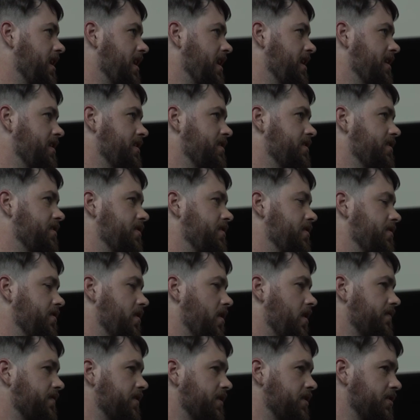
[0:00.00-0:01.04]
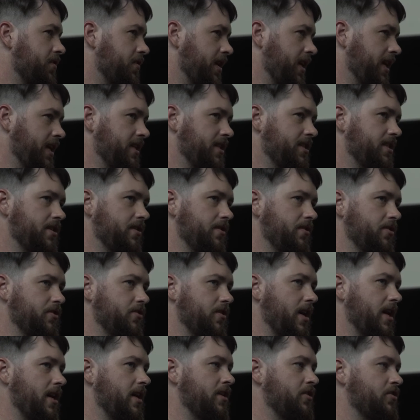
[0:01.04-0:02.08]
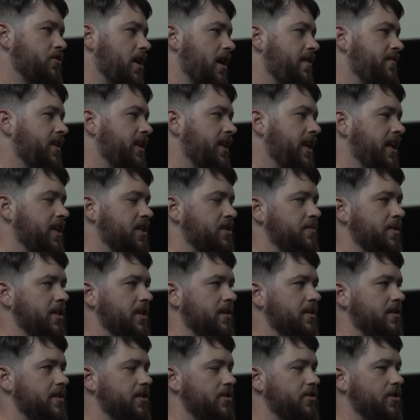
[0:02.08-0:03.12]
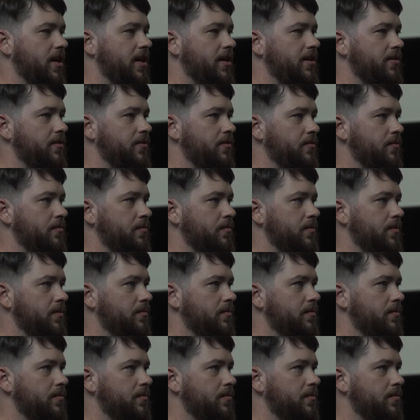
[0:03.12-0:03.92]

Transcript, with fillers: and you're often doing it to try to drive engagement, to try to,